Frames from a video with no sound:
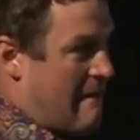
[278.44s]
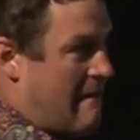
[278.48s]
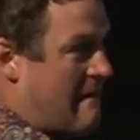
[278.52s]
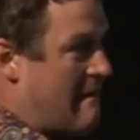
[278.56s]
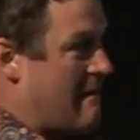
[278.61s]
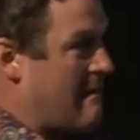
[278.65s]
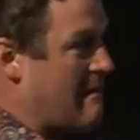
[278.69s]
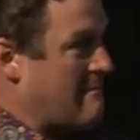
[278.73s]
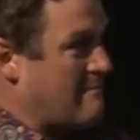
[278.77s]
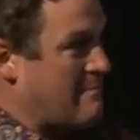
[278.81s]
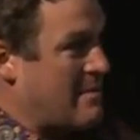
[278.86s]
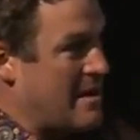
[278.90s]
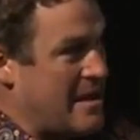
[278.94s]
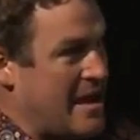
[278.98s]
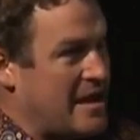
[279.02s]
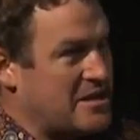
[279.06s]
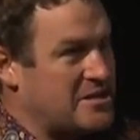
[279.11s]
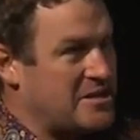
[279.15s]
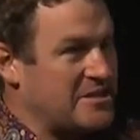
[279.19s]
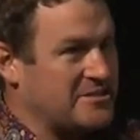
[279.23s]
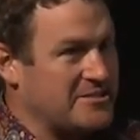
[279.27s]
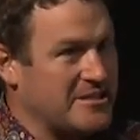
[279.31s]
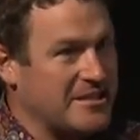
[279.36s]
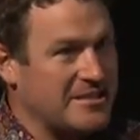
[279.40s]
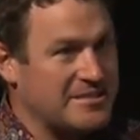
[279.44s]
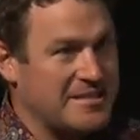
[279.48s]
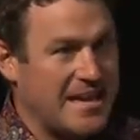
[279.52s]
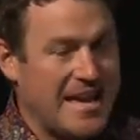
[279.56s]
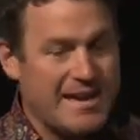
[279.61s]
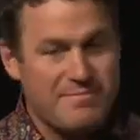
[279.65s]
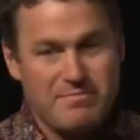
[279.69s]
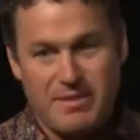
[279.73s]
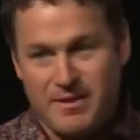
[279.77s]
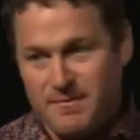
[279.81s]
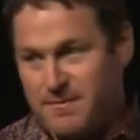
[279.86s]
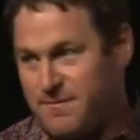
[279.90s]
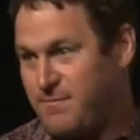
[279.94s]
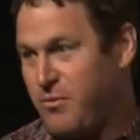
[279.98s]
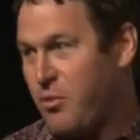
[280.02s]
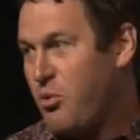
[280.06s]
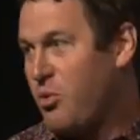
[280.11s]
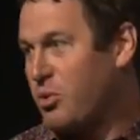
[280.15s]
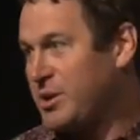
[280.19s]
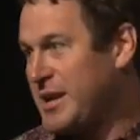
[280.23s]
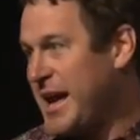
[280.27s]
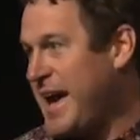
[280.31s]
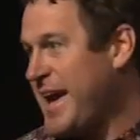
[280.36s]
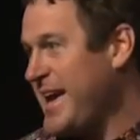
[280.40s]
but actually it's going to take me 4
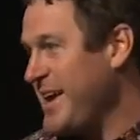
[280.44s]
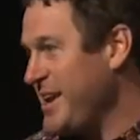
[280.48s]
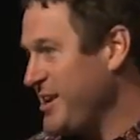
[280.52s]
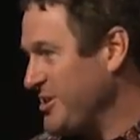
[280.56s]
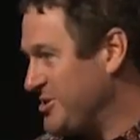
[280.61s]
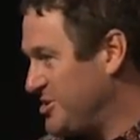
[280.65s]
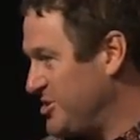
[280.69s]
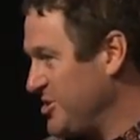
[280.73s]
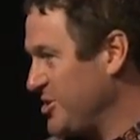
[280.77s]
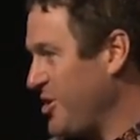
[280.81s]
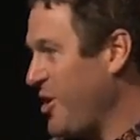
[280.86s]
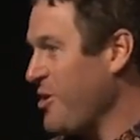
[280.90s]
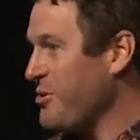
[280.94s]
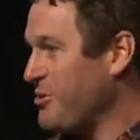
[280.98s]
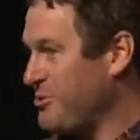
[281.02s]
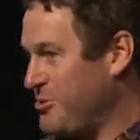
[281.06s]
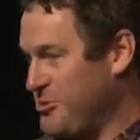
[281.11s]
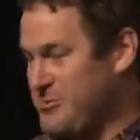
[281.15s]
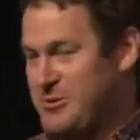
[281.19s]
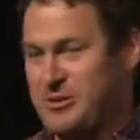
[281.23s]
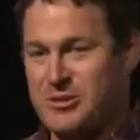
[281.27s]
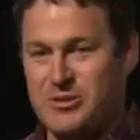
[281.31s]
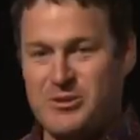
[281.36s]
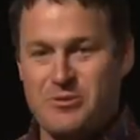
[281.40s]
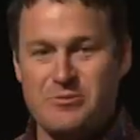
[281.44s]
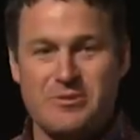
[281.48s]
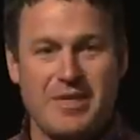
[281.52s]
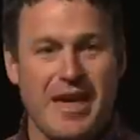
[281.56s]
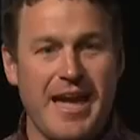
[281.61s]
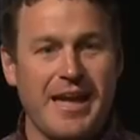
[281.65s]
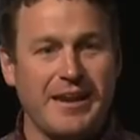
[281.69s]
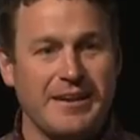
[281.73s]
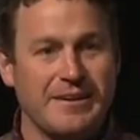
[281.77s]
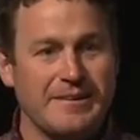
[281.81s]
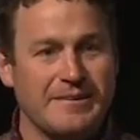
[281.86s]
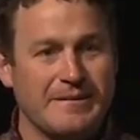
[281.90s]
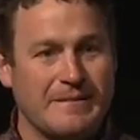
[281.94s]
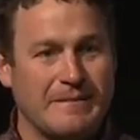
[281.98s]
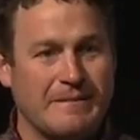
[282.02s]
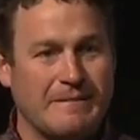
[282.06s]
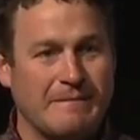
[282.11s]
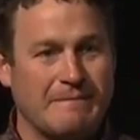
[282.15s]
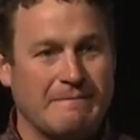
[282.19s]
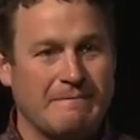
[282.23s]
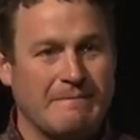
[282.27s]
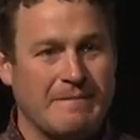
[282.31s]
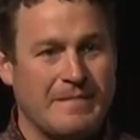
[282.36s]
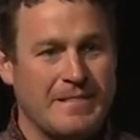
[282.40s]
days to go through and do that.
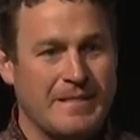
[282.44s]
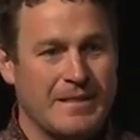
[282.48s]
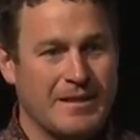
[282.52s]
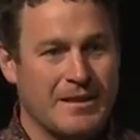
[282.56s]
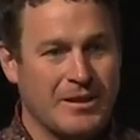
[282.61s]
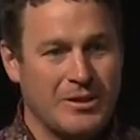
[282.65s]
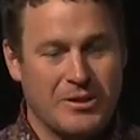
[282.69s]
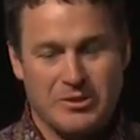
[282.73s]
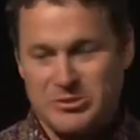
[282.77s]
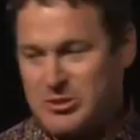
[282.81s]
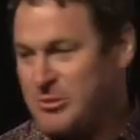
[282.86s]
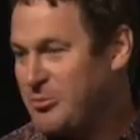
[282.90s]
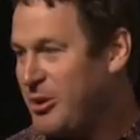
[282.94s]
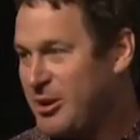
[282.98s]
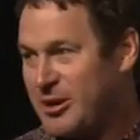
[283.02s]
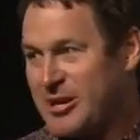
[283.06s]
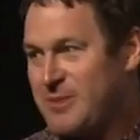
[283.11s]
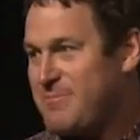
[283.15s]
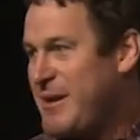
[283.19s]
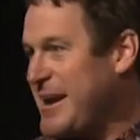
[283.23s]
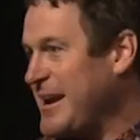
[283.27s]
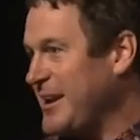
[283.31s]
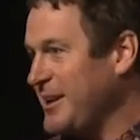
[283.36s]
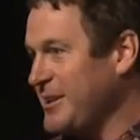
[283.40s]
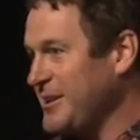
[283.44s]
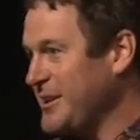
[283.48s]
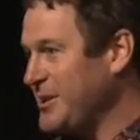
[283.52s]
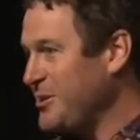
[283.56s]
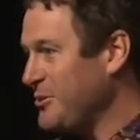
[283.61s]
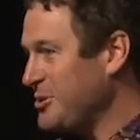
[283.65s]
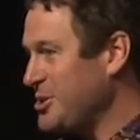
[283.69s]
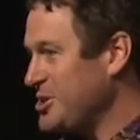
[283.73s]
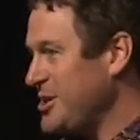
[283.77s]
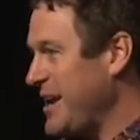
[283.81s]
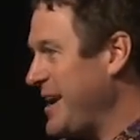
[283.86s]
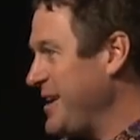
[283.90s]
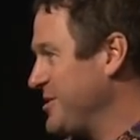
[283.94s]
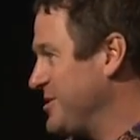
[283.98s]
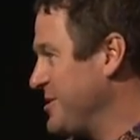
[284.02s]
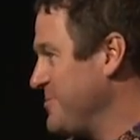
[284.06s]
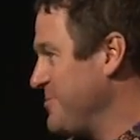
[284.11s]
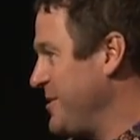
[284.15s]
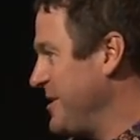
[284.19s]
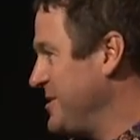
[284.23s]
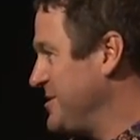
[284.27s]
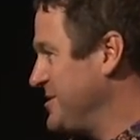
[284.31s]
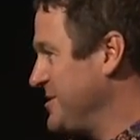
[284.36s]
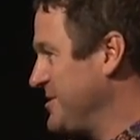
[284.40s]
So I'm not going to make a little change to
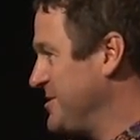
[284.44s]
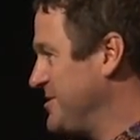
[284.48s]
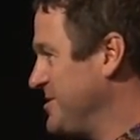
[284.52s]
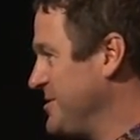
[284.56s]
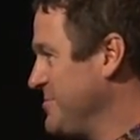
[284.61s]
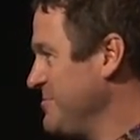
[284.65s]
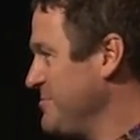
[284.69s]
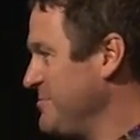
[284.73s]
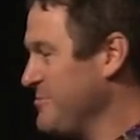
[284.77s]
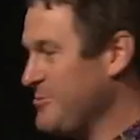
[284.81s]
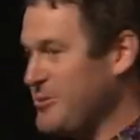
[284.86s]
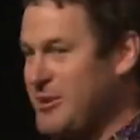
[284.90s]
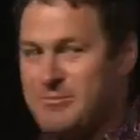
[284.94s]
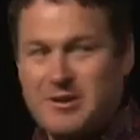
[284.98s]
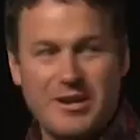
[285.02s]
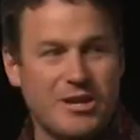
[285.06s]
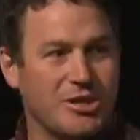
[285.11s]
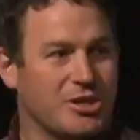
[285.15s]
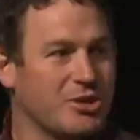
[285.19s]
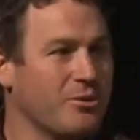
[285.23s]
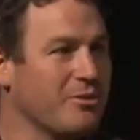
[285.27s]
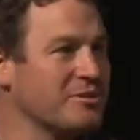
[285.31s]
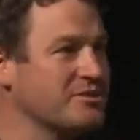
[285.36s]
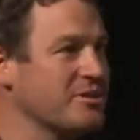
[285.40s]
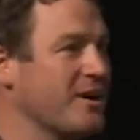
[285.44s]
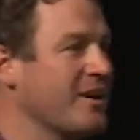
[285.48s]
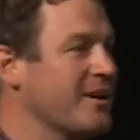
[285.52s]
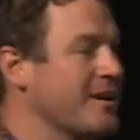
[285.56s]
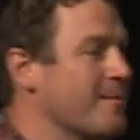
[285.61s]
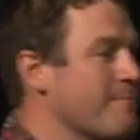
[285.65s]
my system. What I'm going to do is I'm going to